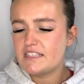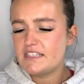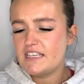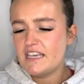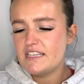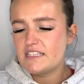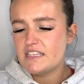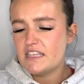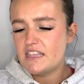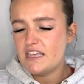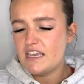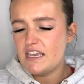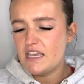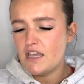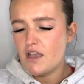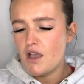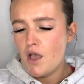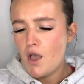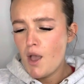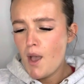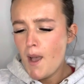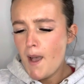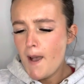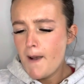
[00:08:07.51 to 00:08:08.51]
These are the
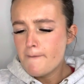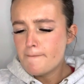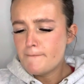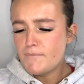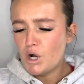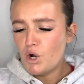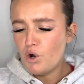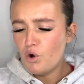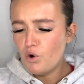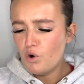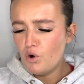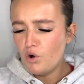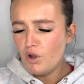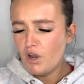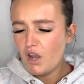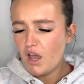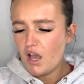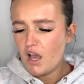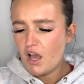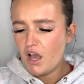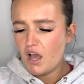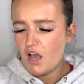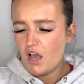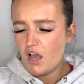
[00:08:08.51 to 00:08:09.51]

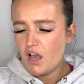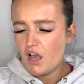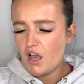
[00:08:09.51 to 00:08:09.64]
Paula,